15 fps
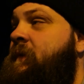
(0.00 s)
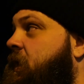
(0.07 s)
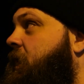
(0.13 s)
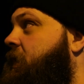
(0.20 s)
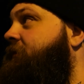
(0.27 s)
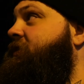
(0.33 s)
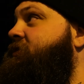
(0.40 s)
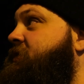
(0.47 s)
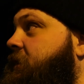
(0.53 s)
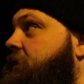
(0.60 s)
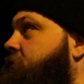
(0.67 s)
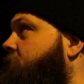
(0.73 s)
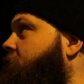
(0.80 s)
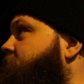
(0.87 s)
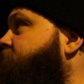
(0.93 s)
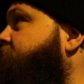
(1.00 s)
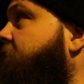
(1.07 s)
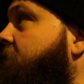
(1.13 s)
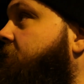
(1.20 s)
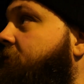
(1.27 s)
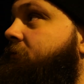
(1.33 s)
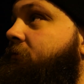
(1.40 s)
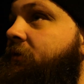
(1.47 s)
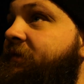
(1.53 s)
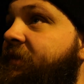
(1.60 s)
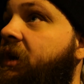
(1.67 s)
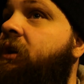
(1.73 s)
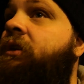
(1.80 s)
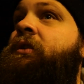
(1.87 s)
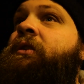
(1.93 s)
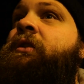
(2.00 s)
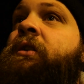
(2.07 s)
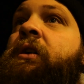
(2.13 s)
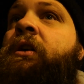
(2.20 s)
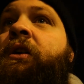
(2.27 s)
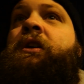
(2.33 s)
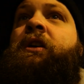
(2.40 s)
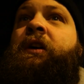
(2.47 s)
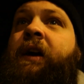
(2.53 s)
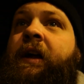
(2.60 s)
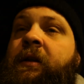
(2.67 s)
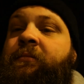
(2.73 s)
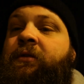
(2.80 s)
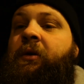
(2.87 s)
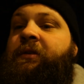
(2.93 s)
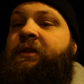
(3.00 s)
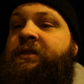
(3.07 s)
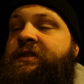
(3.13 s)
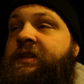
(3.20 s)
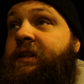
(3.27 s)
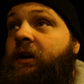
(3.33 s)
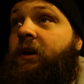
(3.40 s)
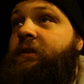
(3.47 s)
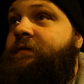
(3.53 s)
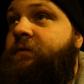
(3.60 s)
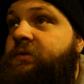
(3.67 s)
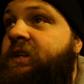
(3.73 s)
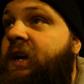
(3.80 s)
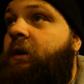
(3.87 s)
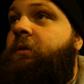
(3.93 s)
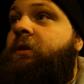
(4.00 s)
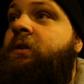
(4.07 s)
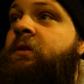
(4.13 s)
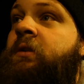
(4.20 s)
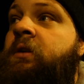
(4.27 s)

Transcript: I've literally crossed the river and I'm going to the Eiffel Tower.